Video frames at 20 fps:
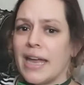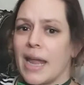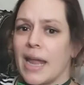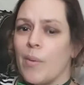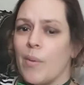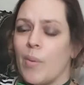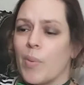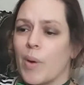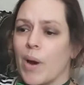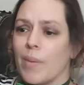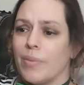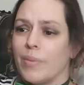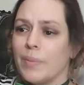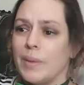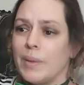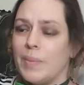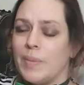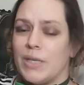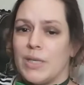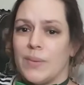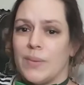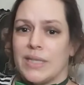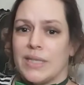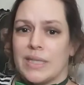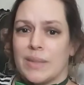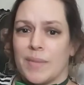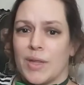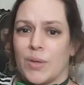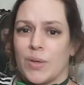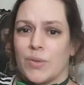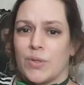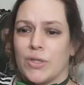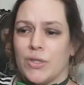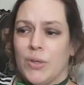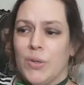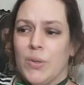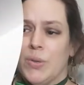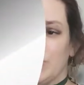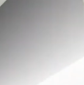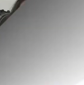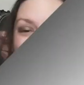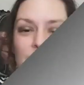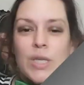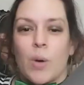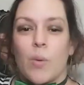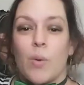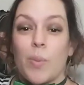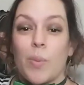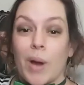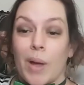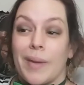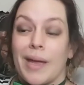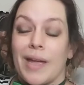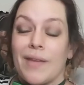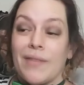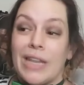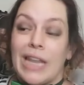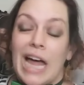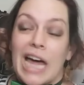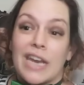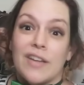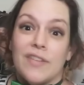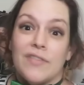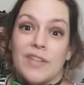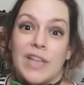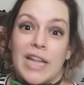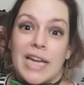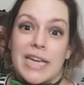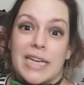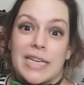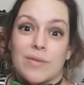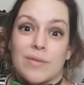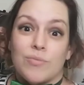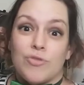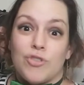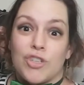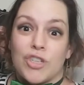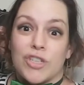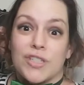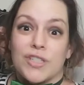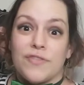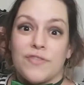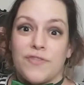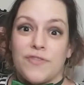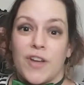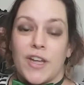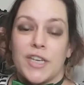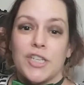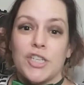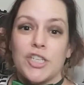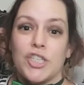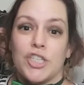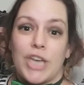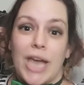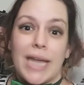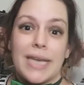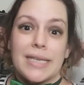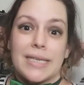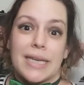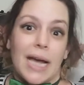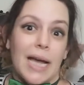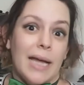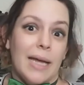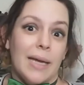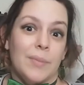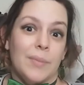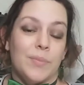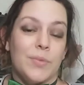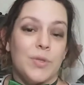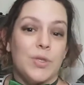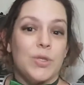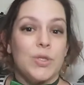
And I will probably be doing some of those soon. So we'll probably have a lot of like just fun chat times.